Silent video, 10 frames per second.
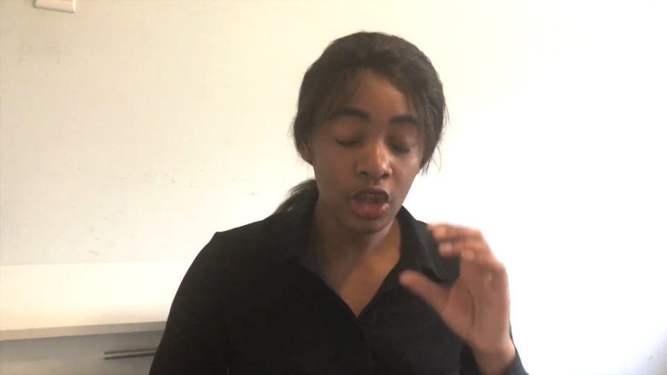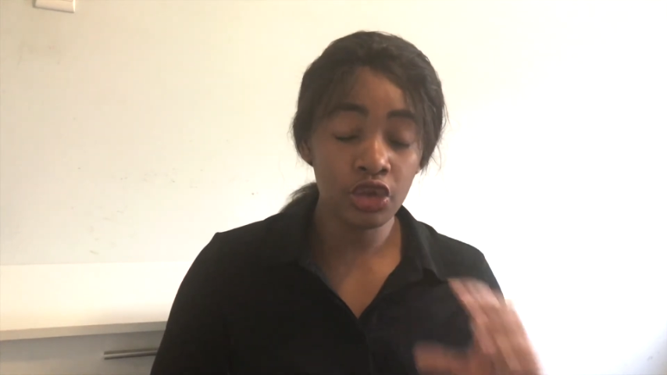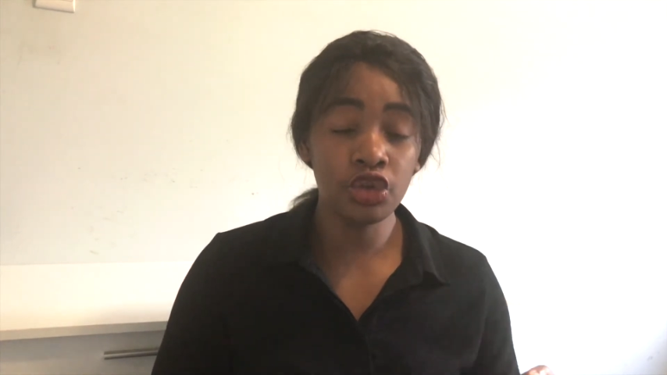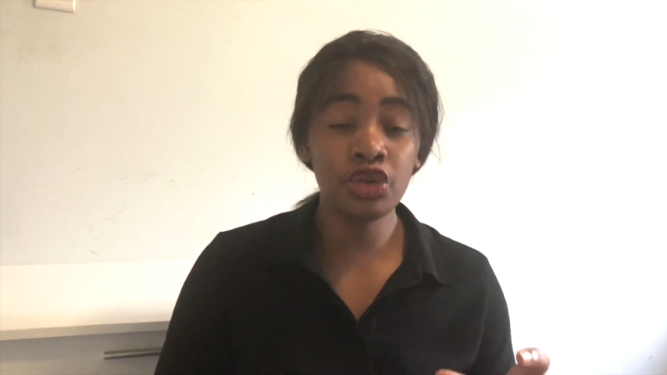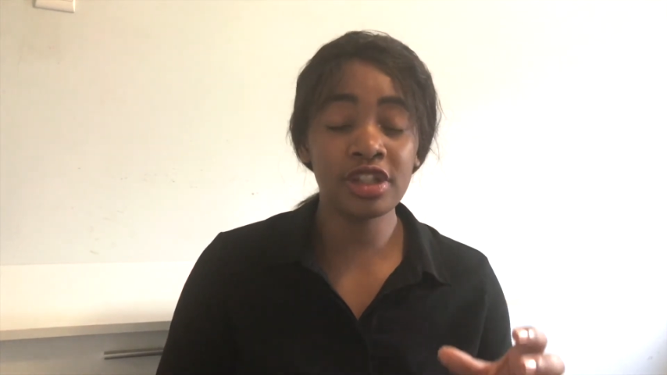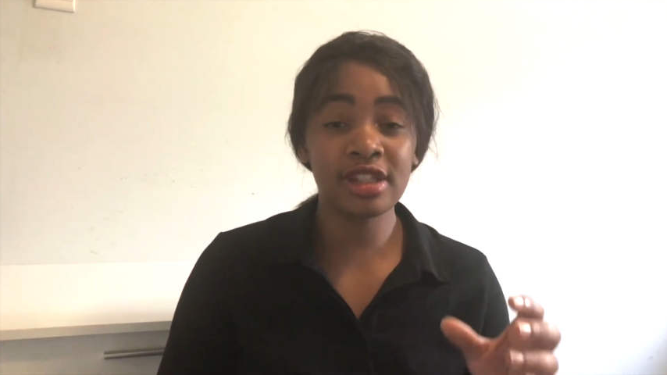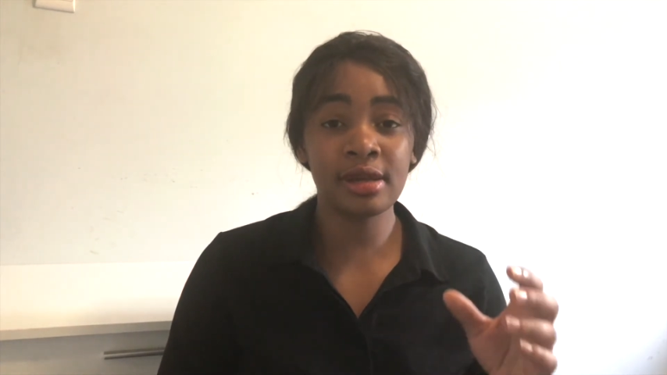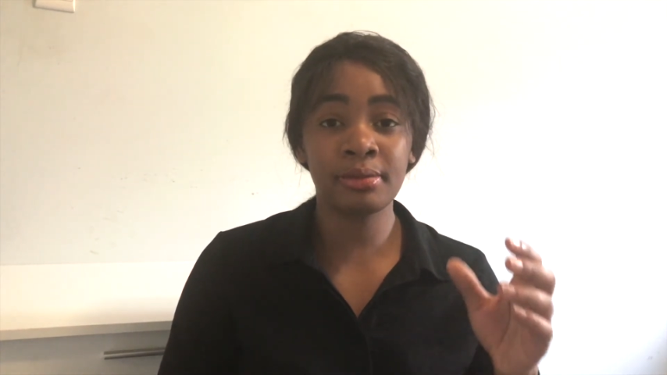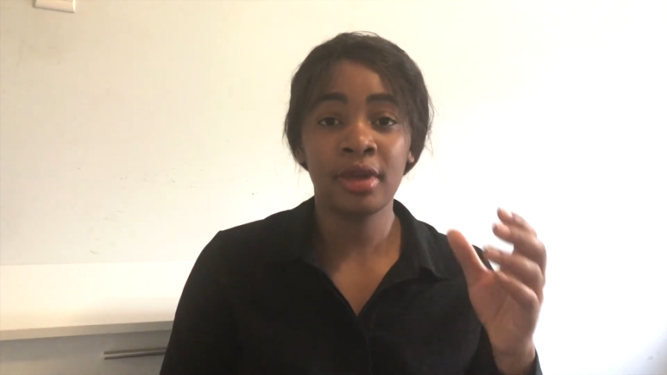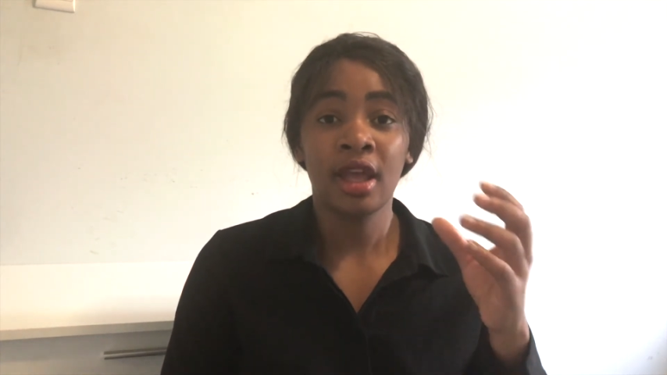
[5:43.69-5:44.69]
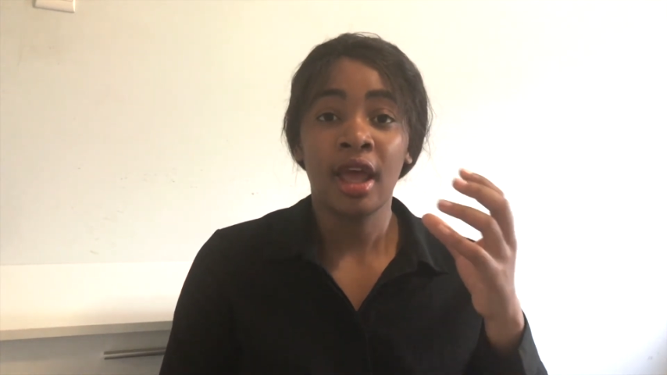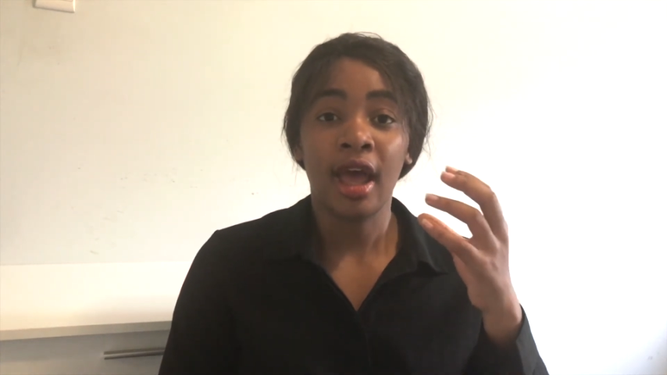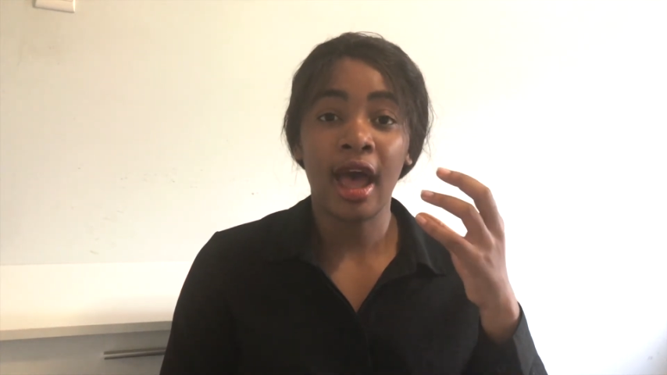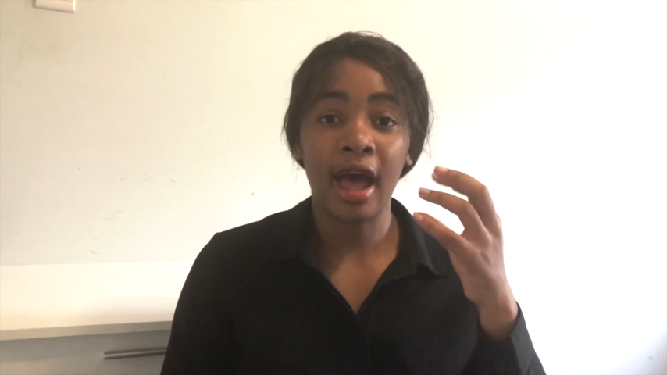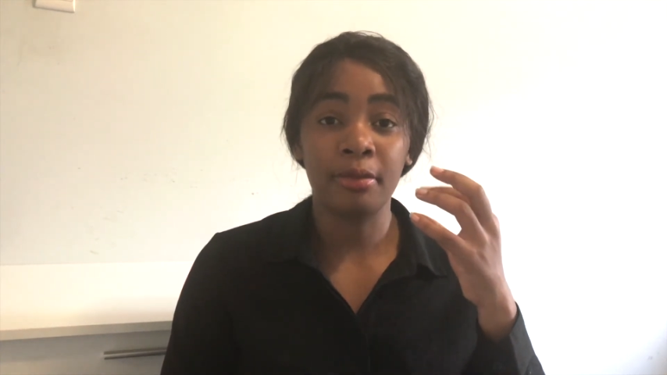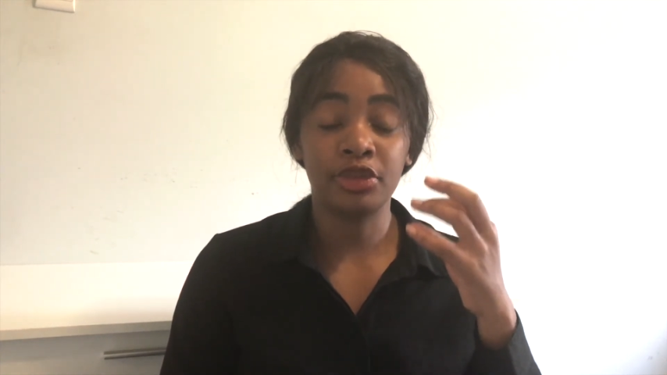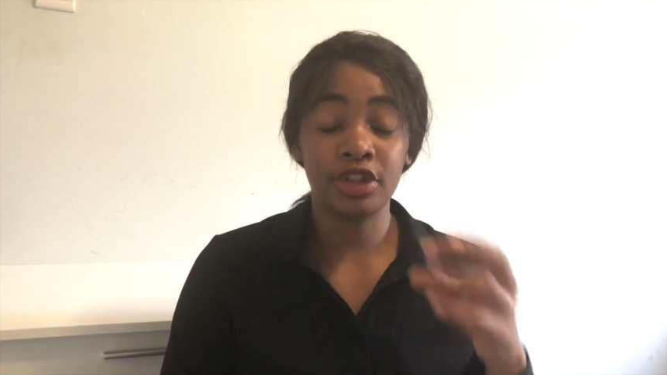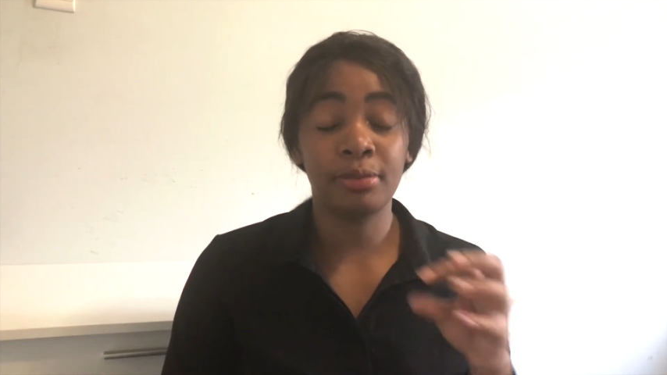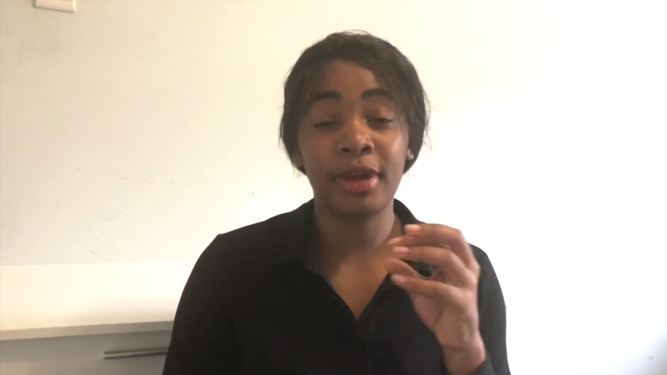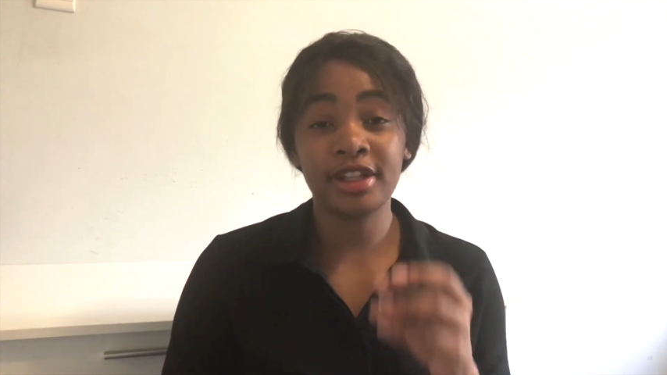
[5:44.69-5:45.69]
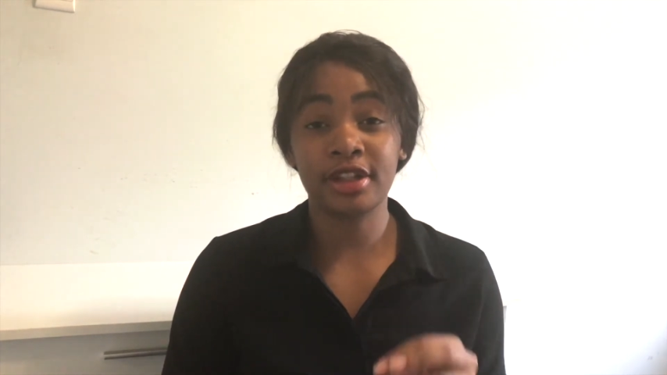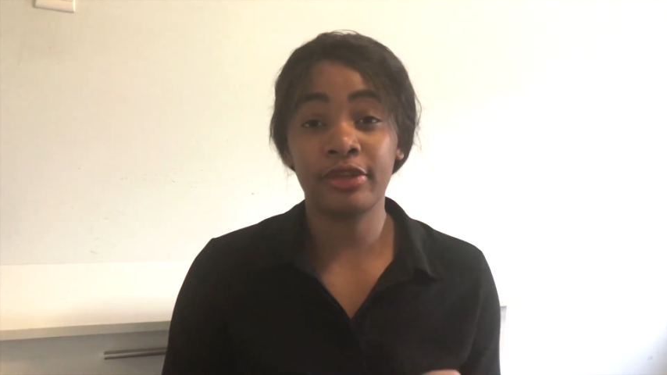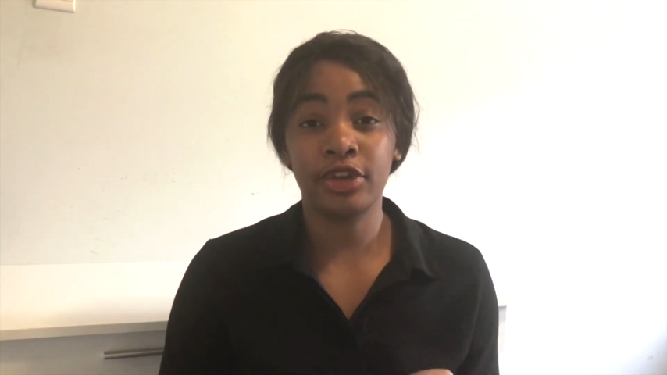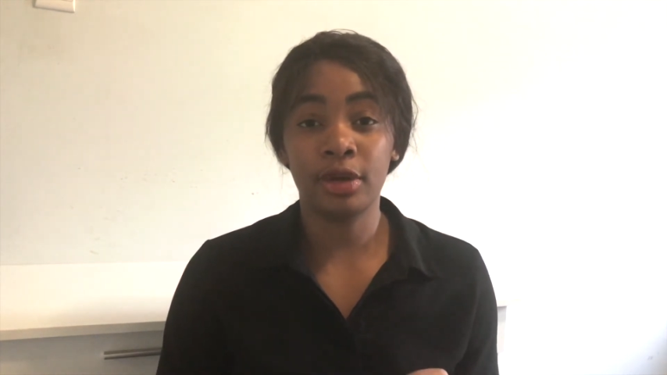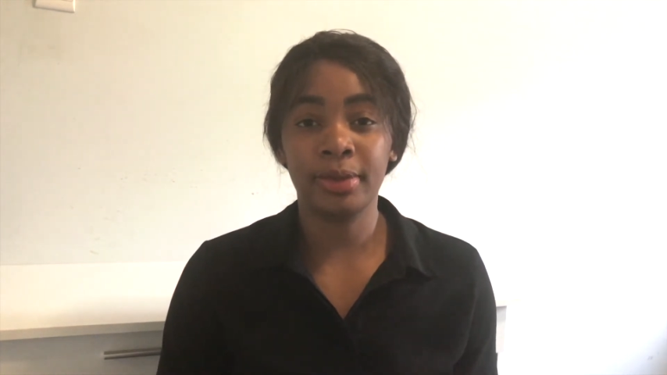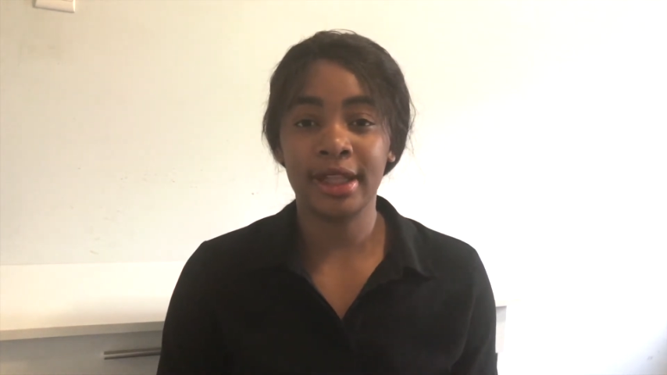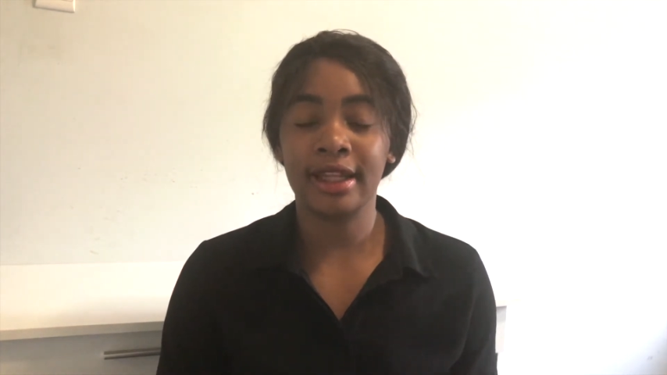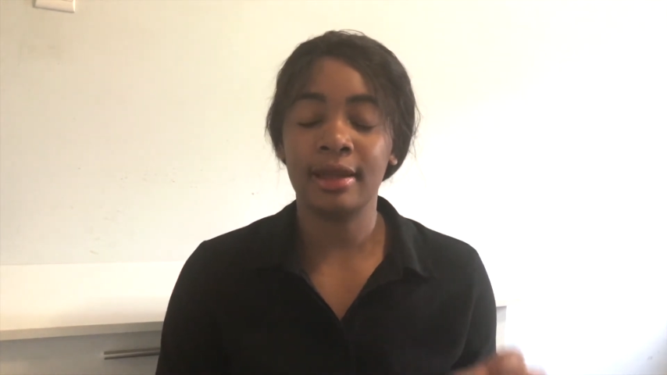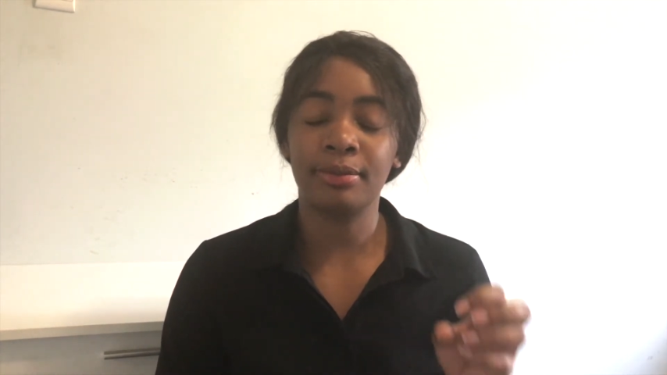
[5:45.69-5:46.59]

Use them to the best of your ability,